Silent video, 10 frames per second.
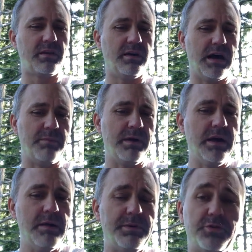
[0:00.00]
But
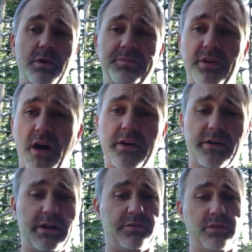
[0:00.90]
the Crimson Hunter
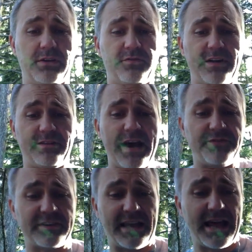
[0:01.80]
is
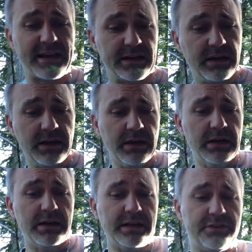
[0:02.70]
fantastic. I like it.
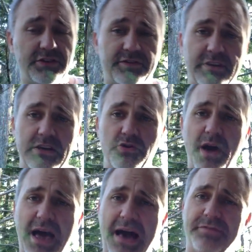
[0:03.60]
It's just you
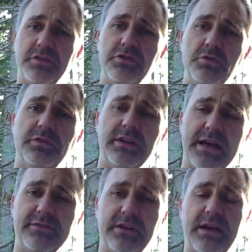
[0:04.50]
have to use it
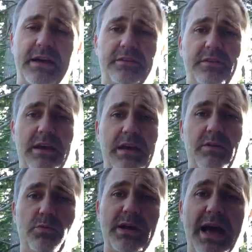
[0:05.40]
as a
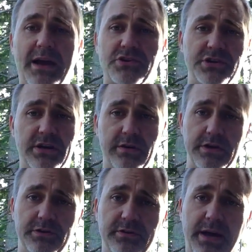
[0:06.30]
reactionary
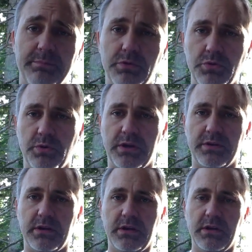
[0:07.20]
type unit.
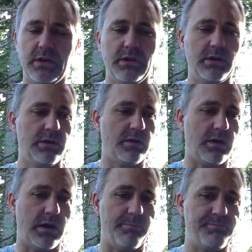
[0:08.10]

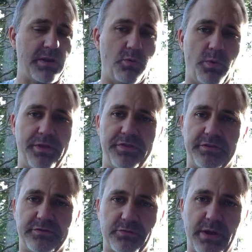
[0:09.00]
With the
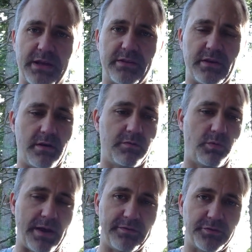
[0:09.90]
strength of
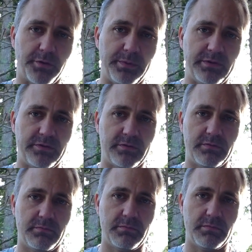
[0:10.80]
Wave Serpents
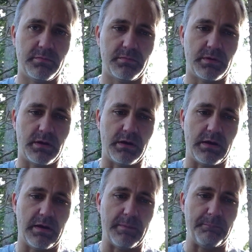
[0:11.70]

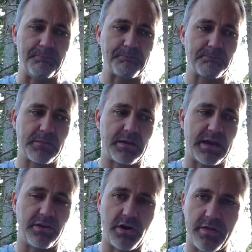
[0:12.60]

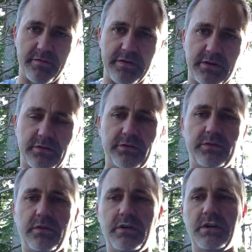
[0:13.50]
and other
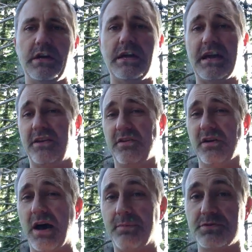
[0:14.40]
vehicles and other
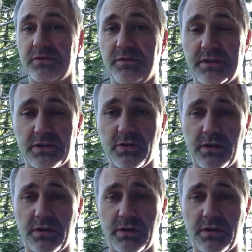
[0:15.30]
options in the